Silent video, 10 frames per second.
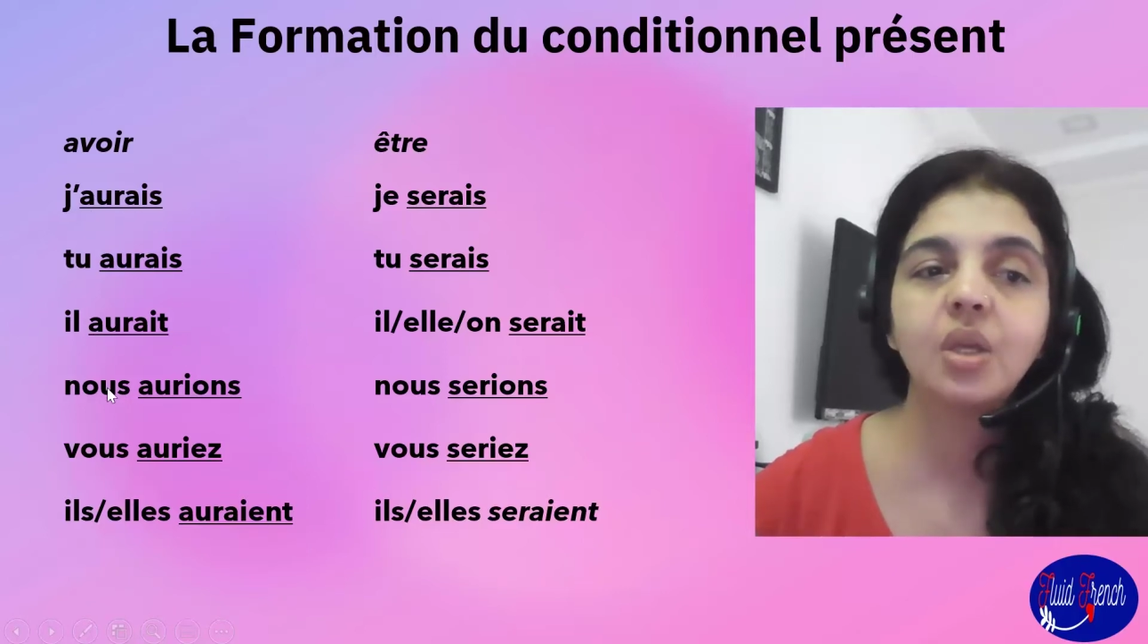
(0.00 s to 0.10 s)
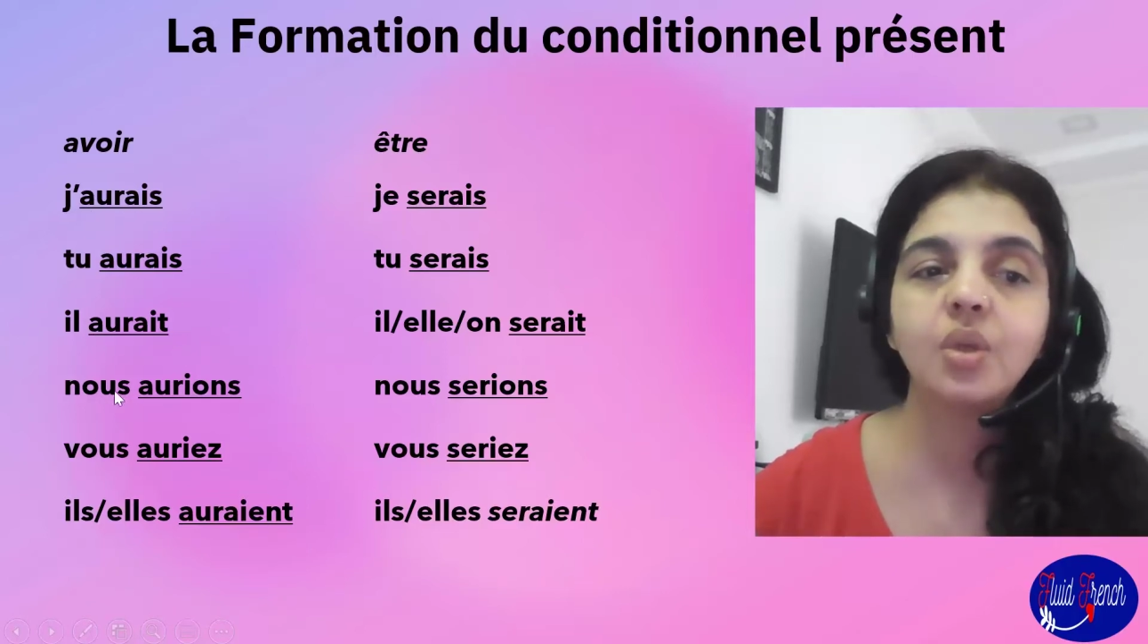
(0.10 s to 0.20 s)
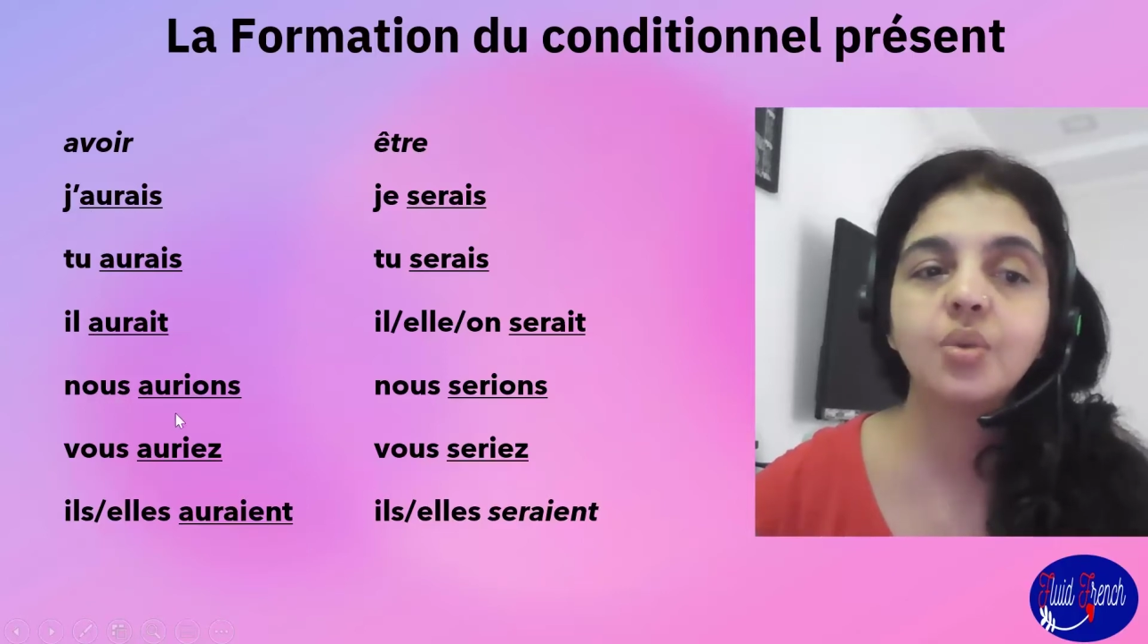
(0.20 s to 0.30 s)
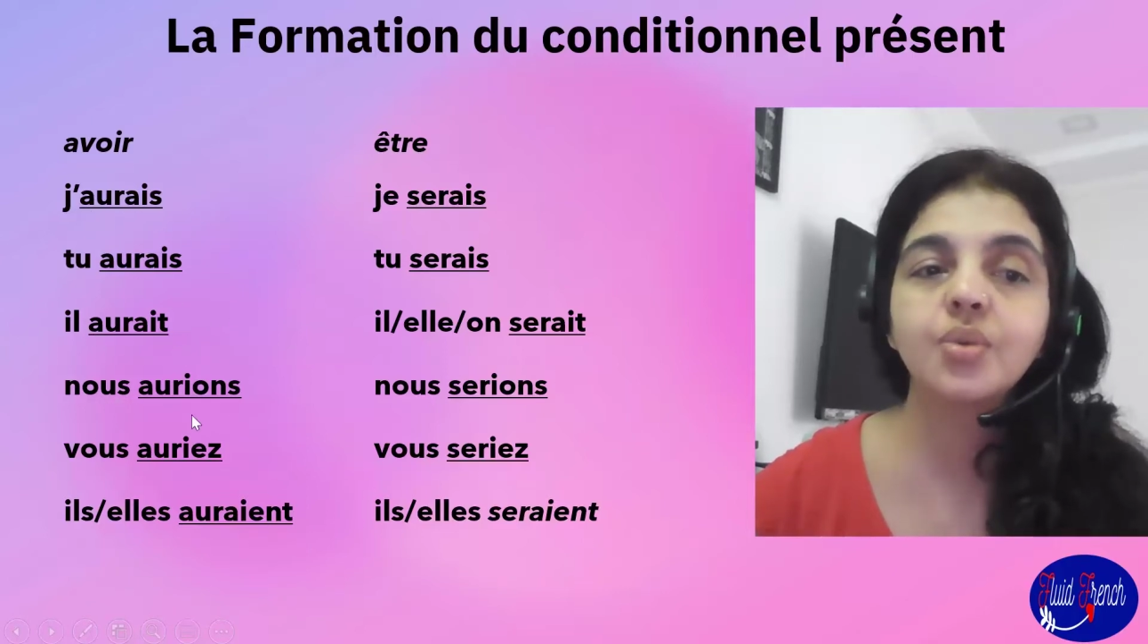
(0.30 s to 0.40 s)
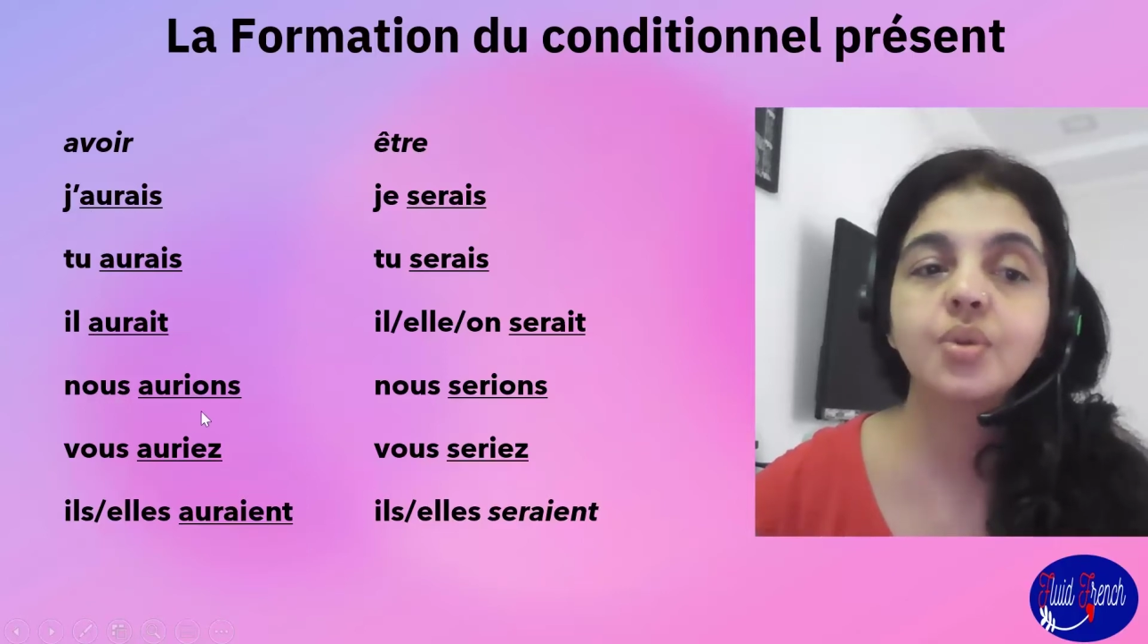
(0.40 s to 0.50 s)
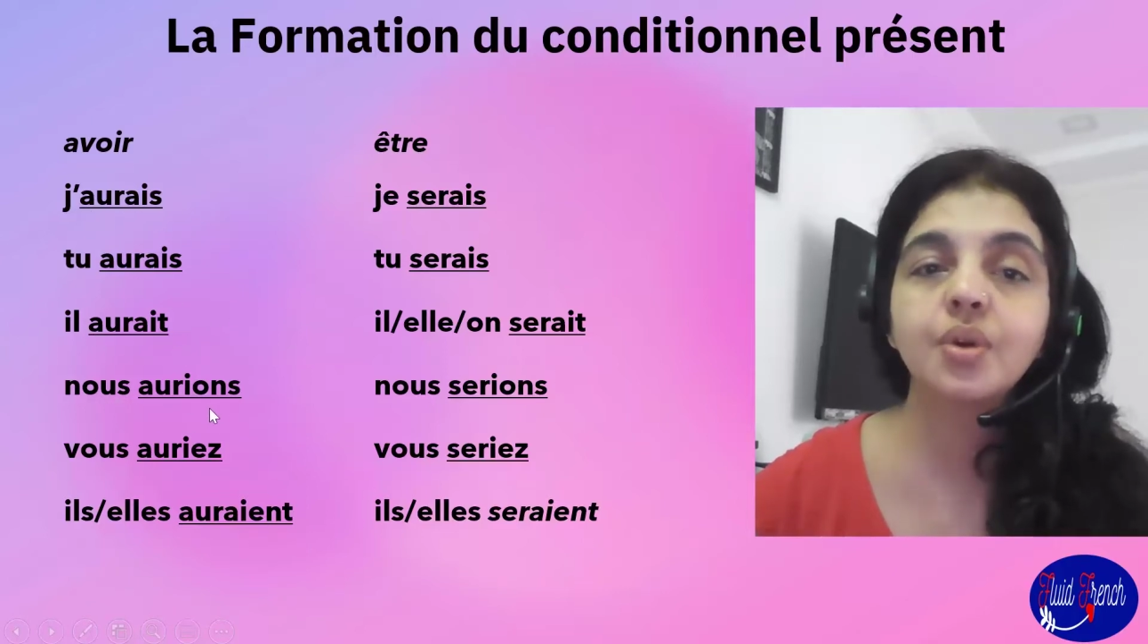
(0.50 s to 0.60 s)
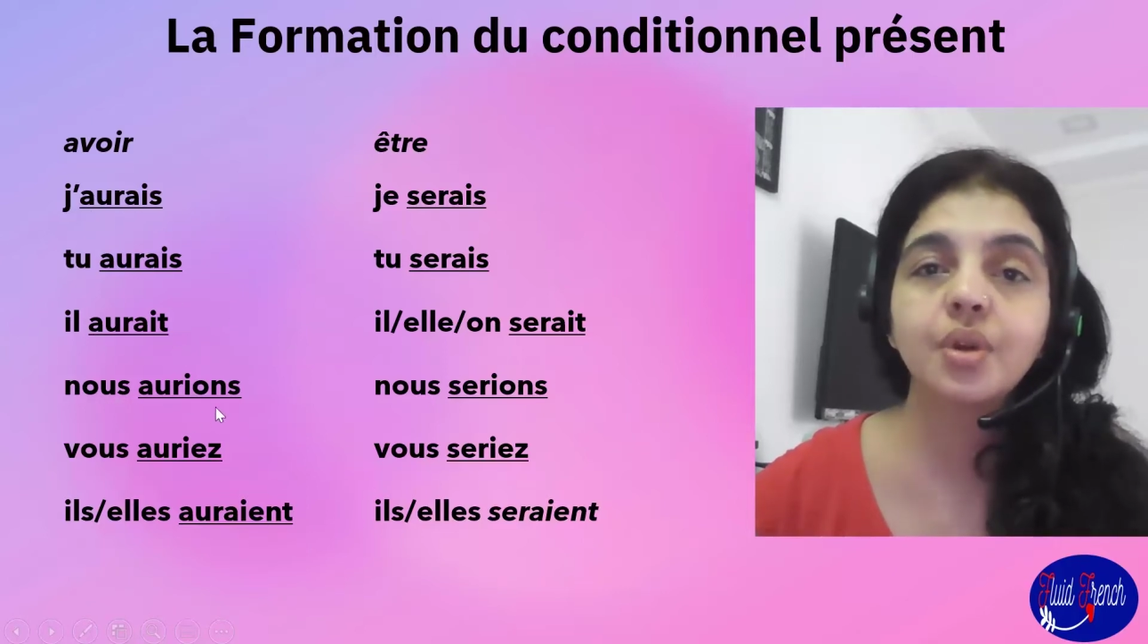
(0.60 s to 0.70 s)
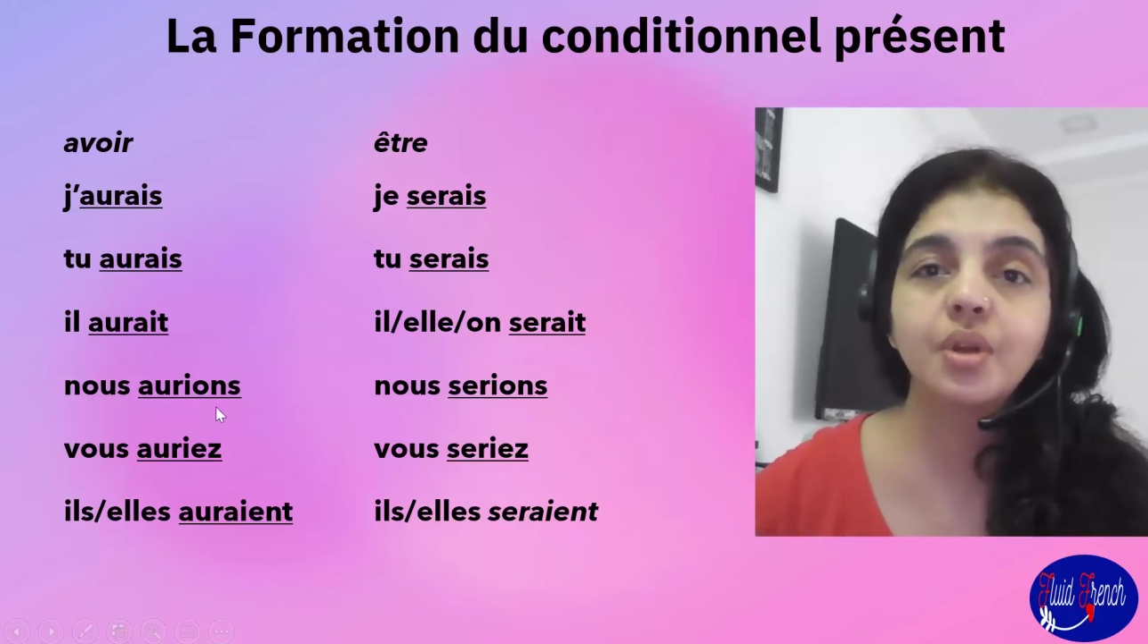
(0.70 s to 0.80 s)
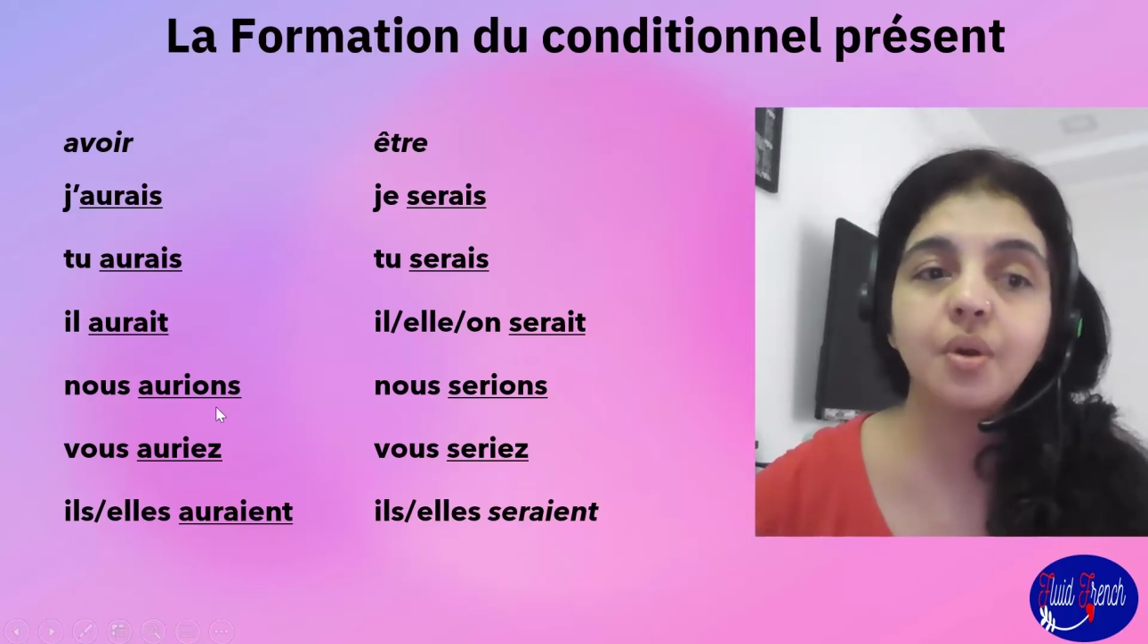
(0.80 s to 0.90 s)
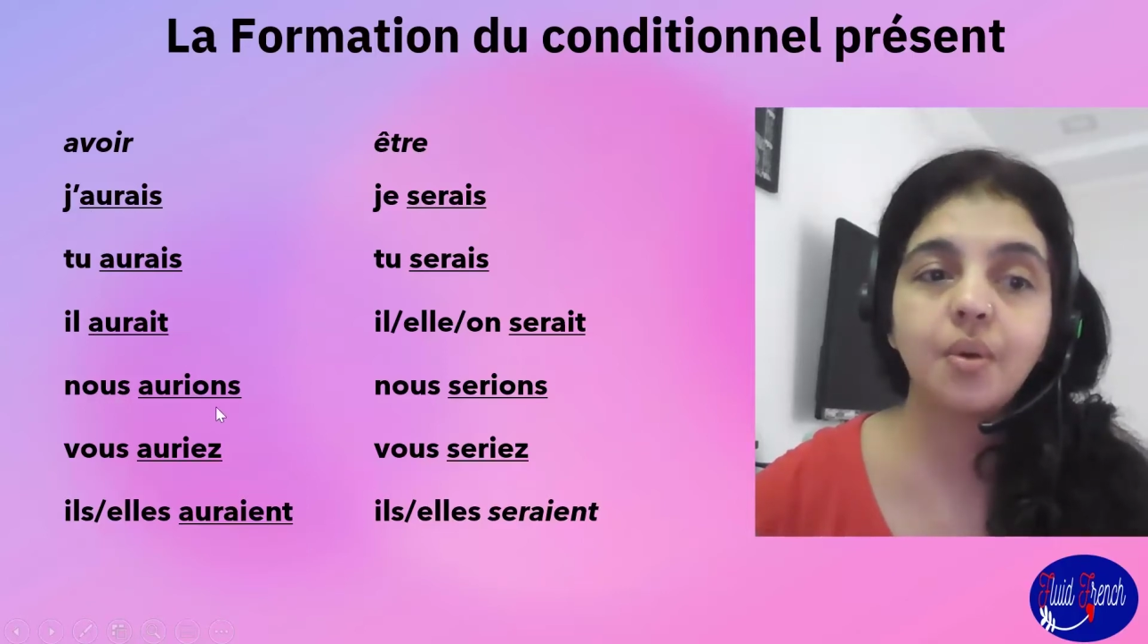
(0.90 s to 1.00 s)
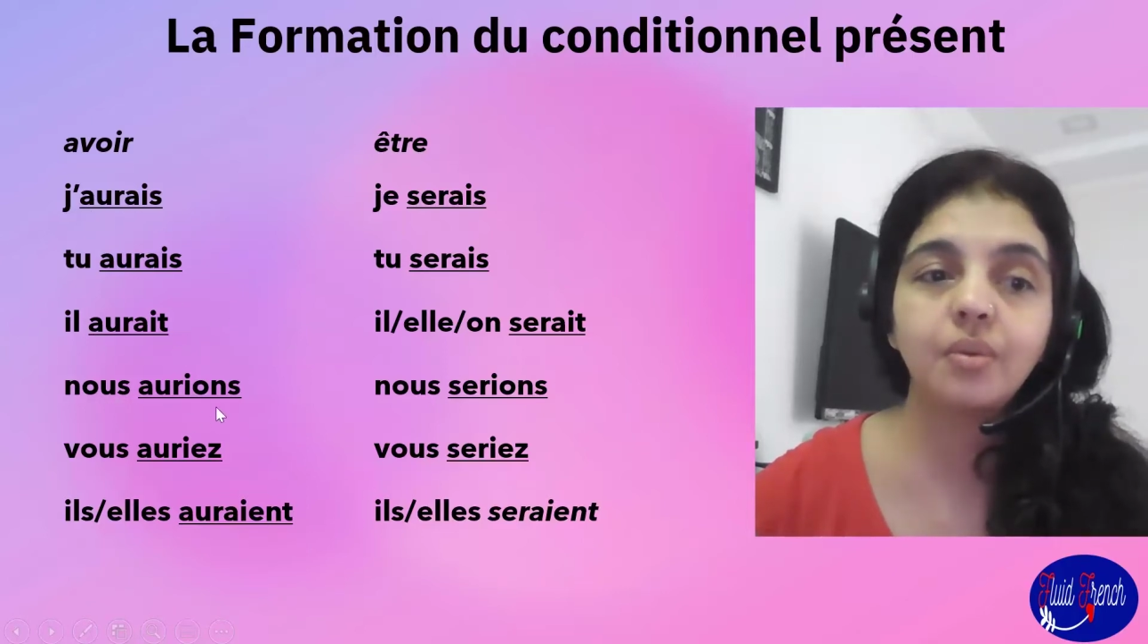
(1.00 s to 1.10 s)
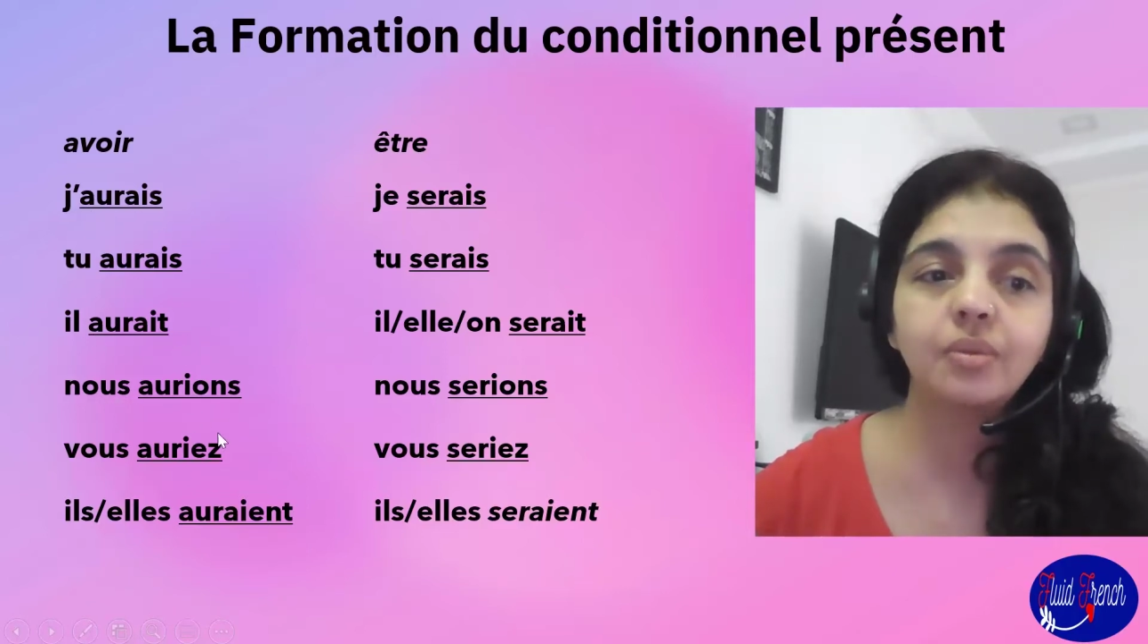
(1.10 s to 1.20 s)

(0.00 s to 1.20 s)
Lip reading: Nous aurions,